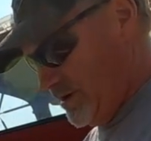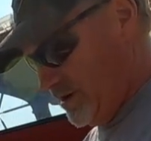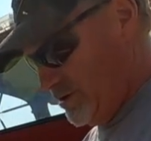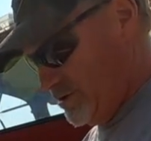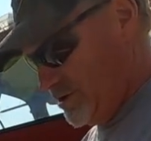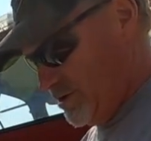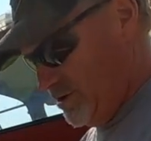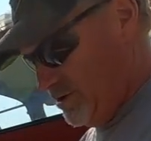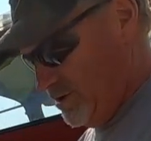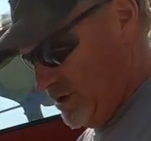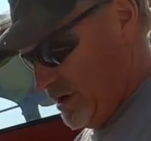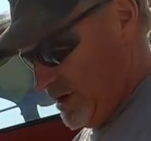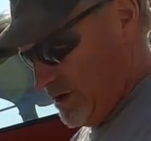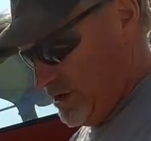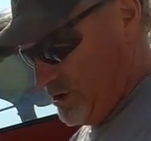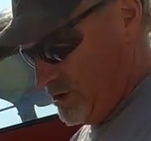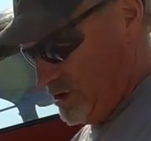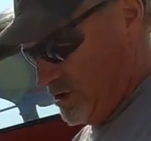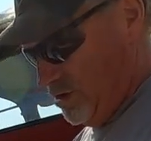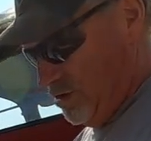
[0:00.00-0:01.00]
there too.
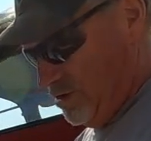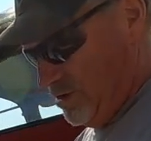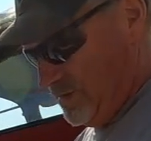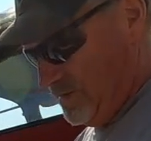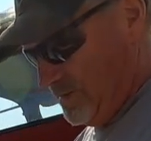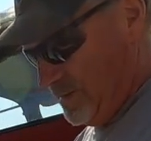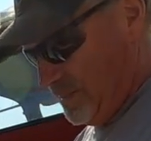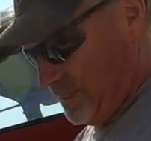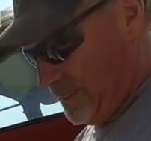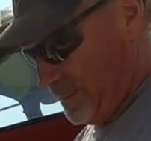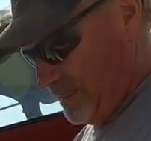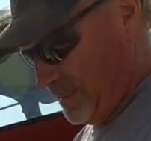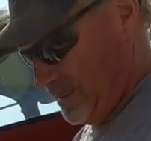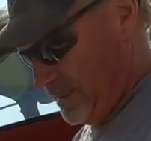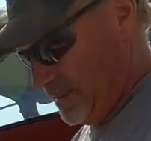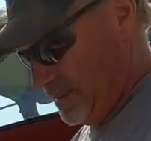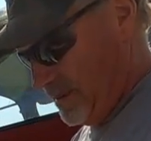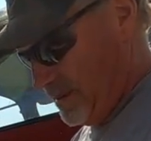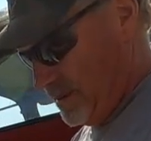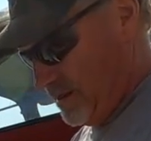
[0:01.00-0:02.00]
So
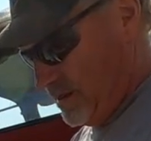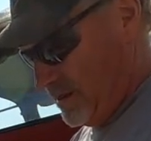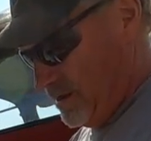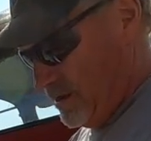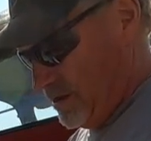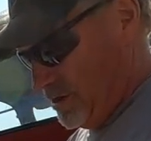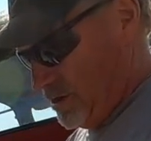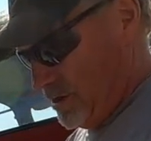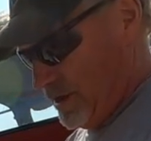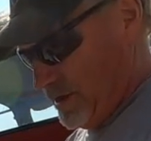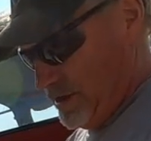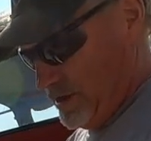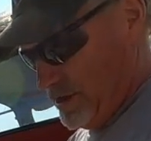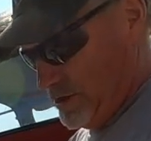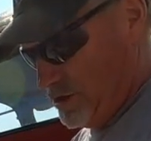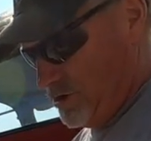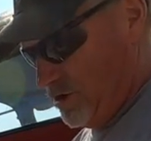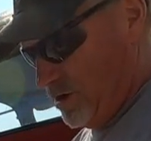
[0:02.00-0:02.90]
this